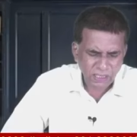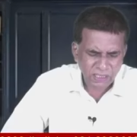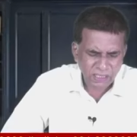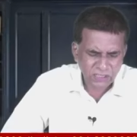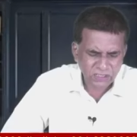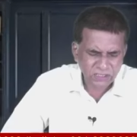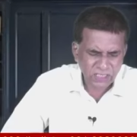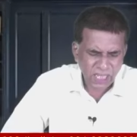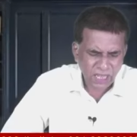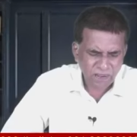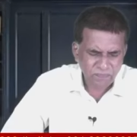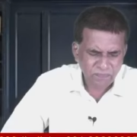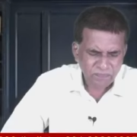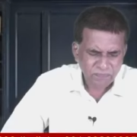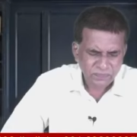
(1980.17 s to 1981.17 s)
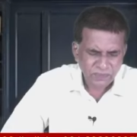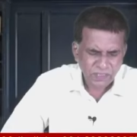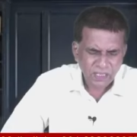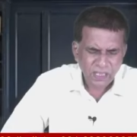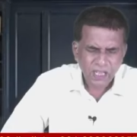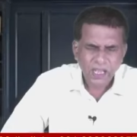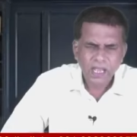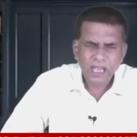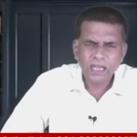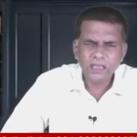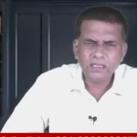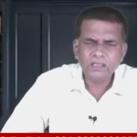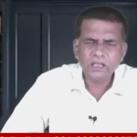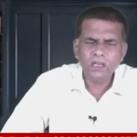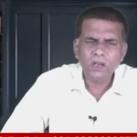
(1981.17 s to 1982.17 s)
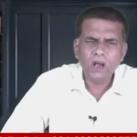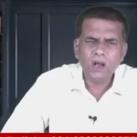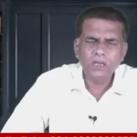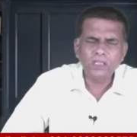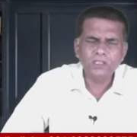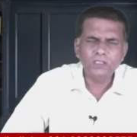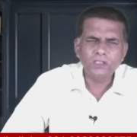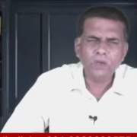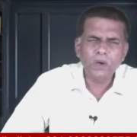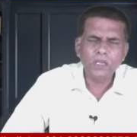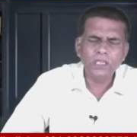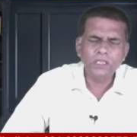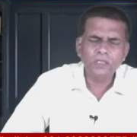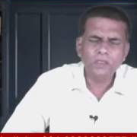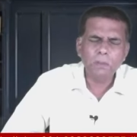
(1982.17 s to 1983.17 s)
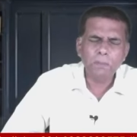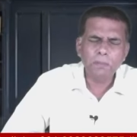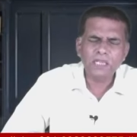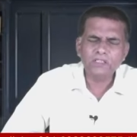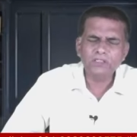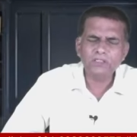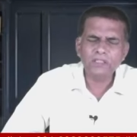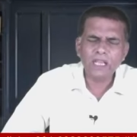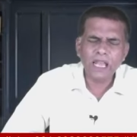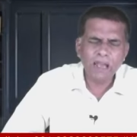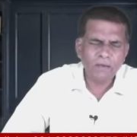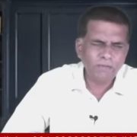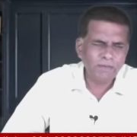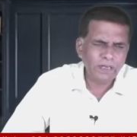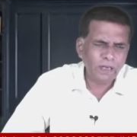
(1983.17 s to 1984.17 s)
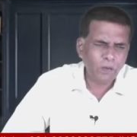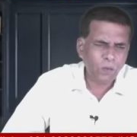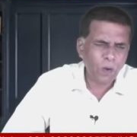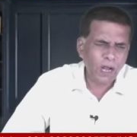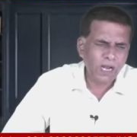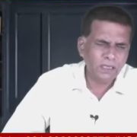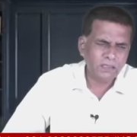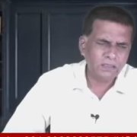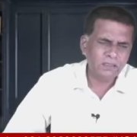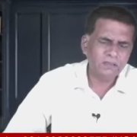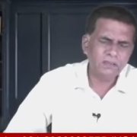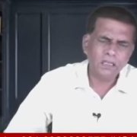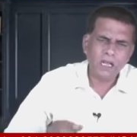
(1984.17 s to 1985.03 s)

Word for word: garza and the Lord is going to bless everyone.